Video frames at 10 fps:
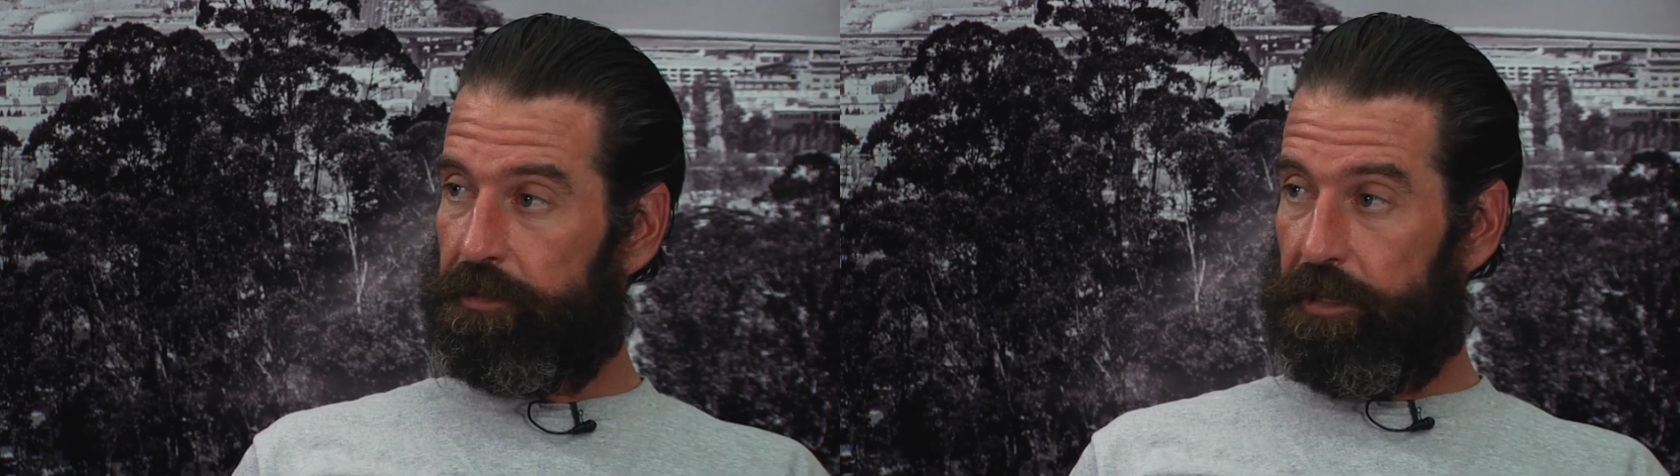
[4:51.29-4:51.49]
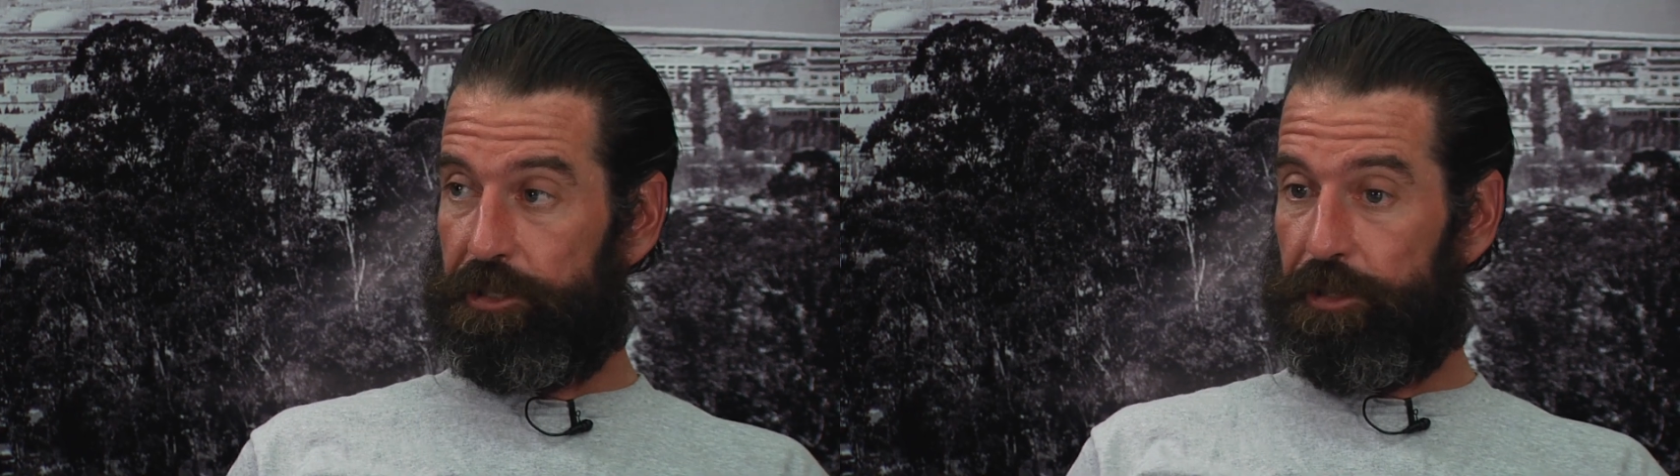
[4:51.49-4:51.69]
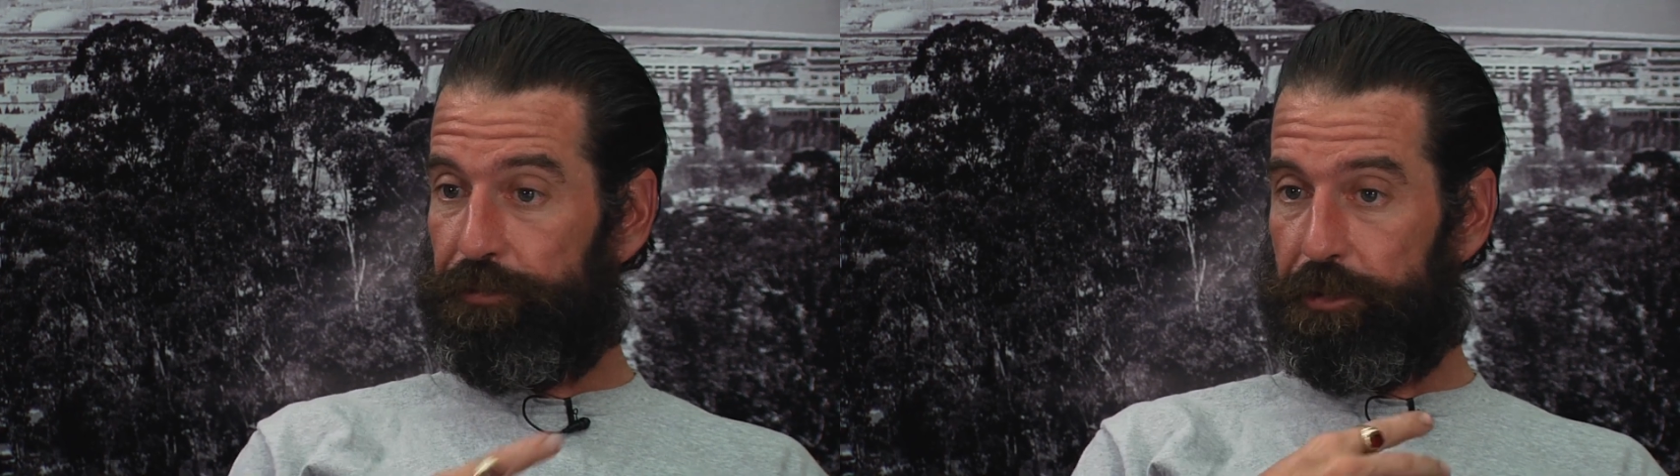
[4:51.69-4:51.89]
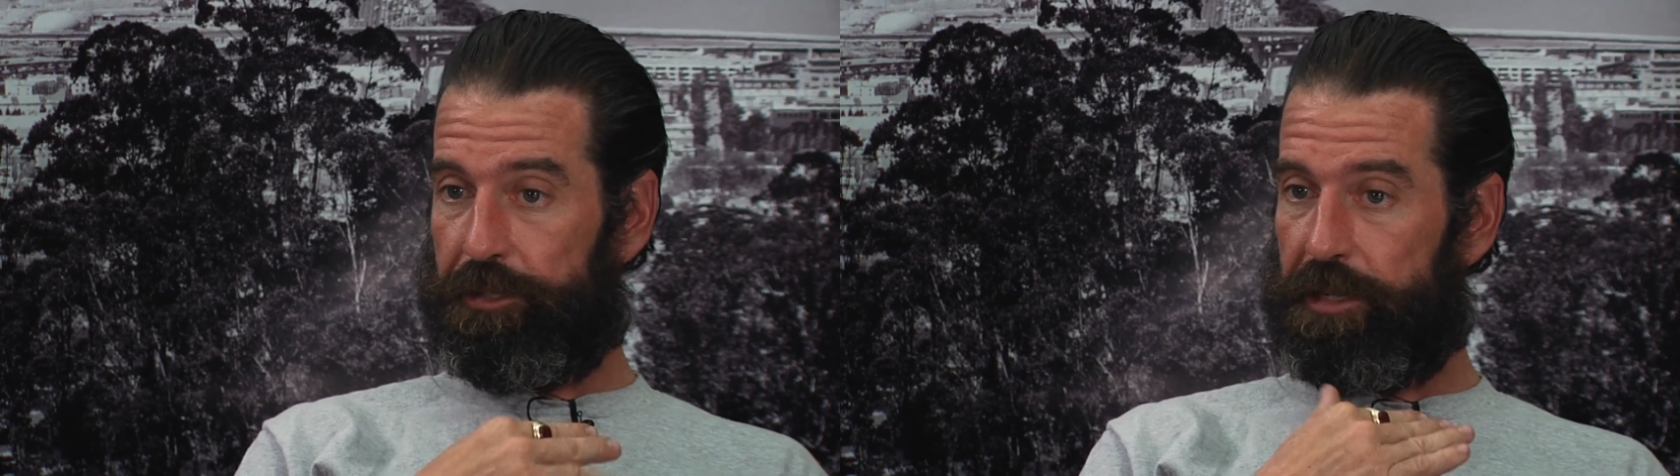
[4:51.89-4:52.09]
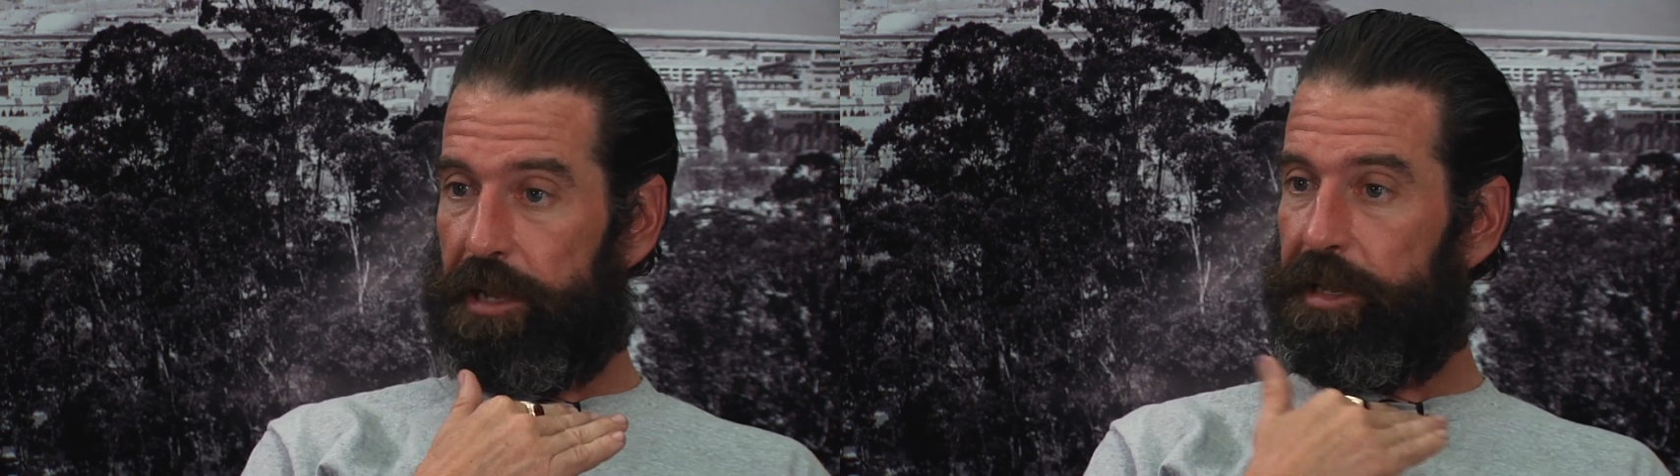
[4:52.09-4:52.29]
It was the
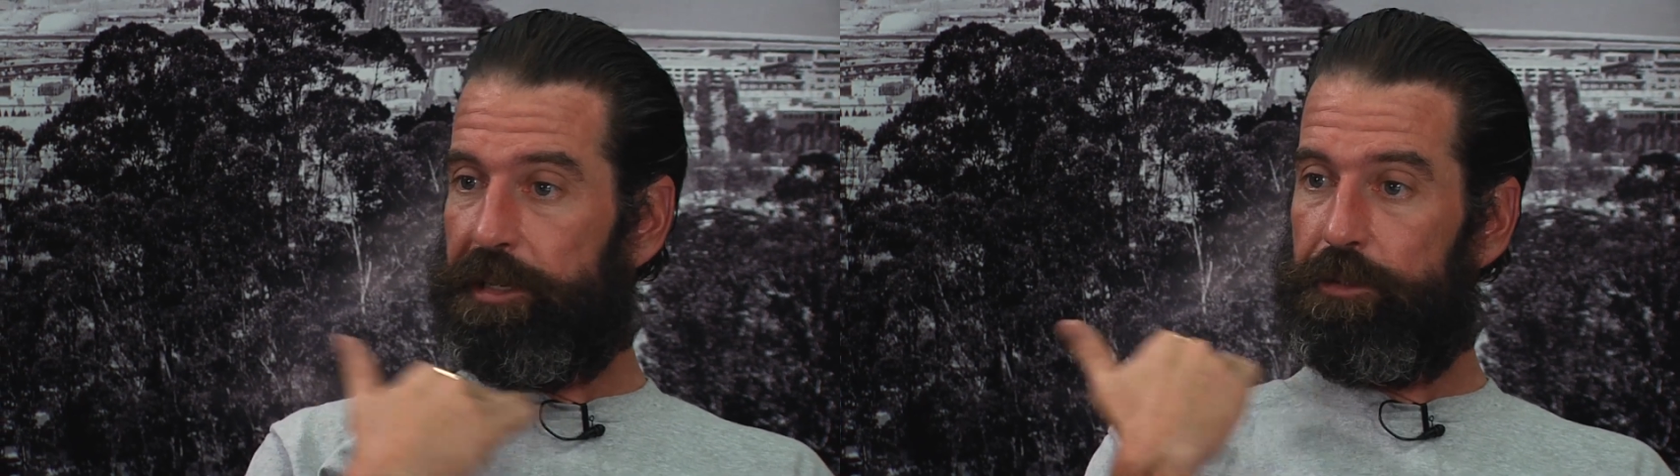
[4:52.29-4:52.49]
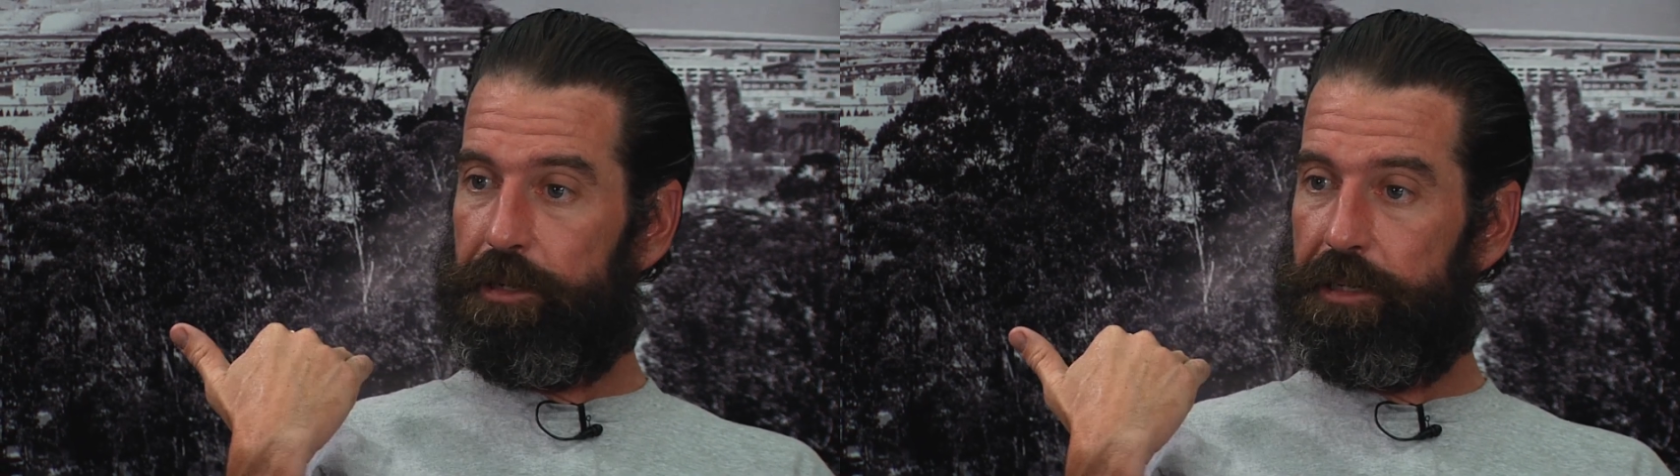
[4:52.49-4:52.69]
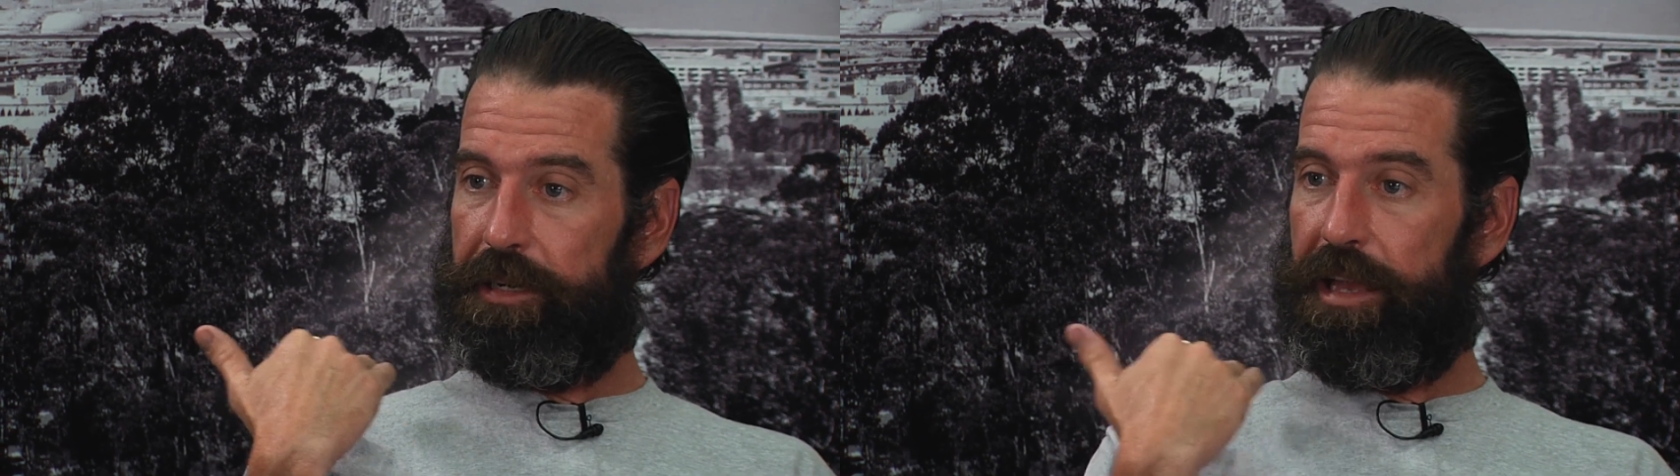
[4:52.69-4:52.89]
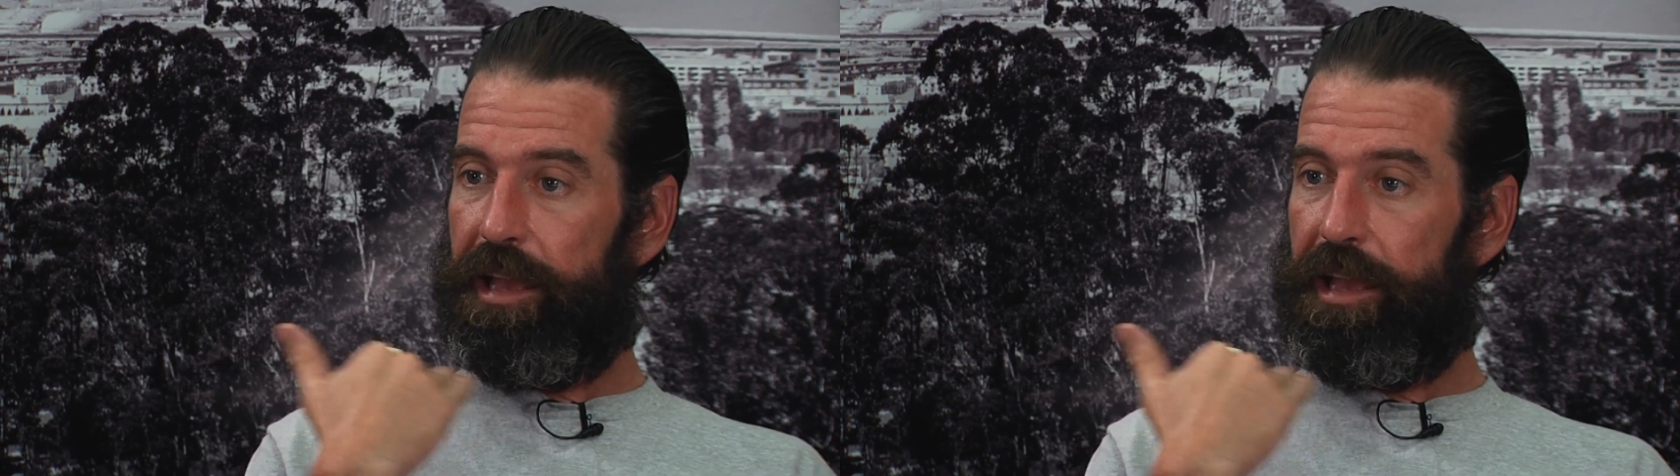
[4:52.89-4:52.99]
first time anyone had